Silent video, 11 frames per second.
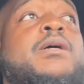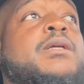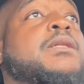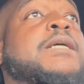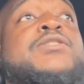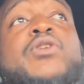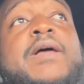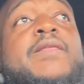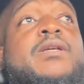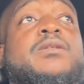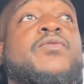let's try
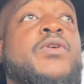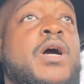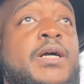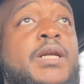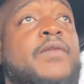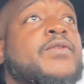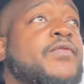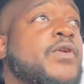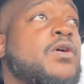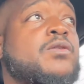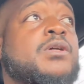this. Before y'all get off the
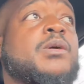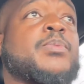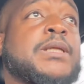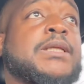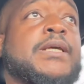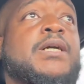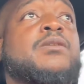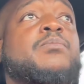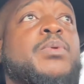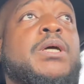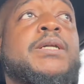phone, completely
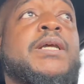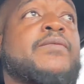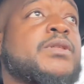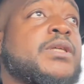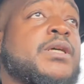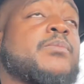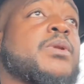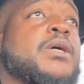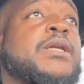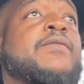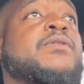unplugged everything,
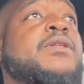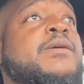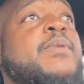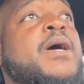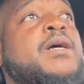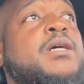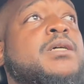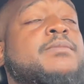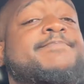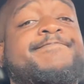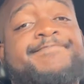plugged everything back up.
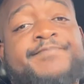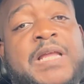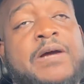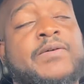Now I'm